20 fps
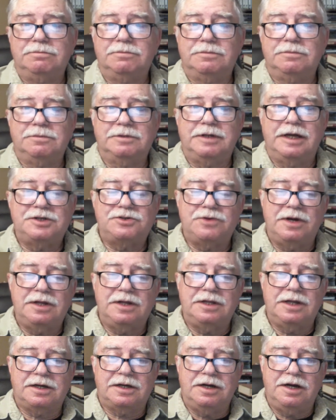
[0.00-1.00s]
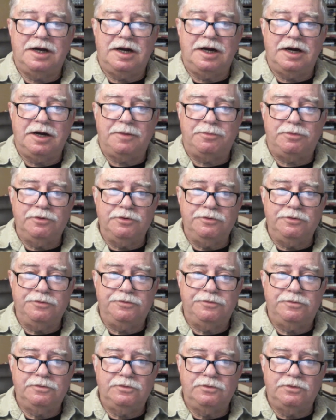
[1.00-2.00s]
Okay, so I like a higher
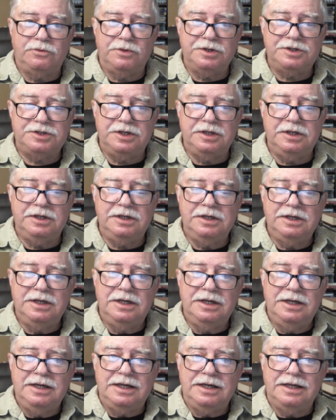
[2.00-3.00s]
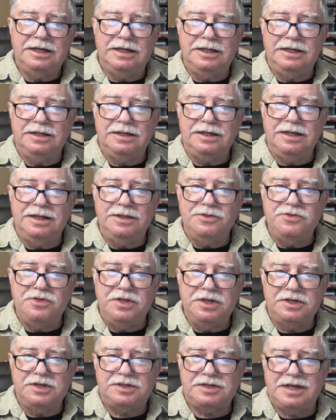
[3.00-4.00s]
proof whiskey, and
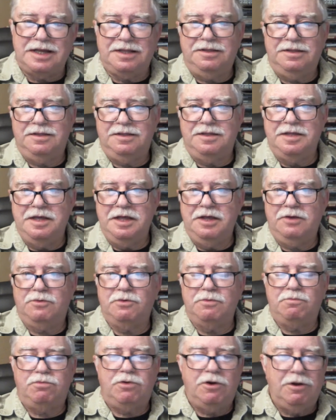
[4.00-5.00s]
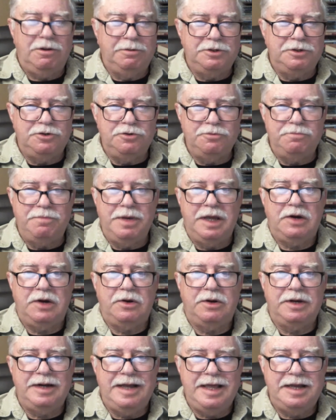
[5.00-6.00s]
this I think would probably do
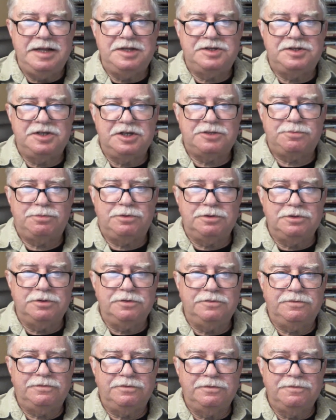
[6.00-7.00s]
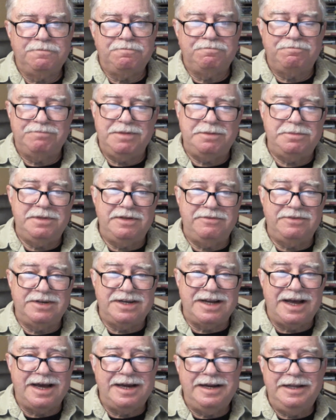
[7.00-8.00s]
better at 86 proof, maybe even
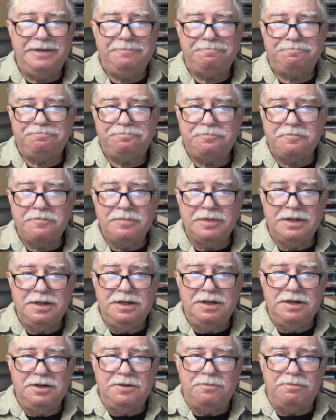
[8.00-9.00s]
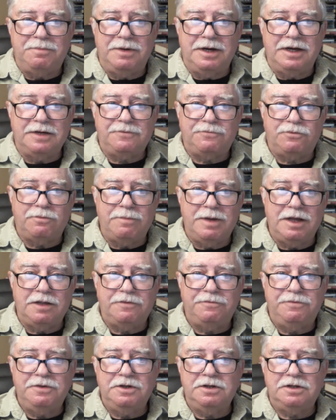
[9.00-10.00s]
90. But for
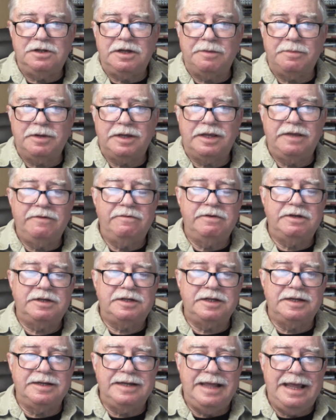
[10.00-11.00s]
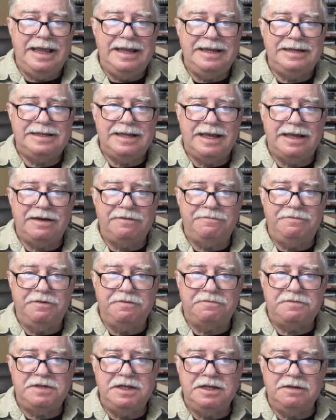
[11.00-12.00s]
mouthfeel, I'm going to give it an 8 out of
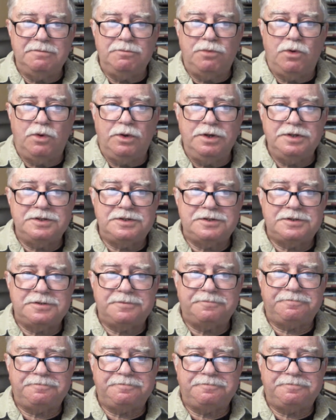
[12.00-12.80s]
15 points.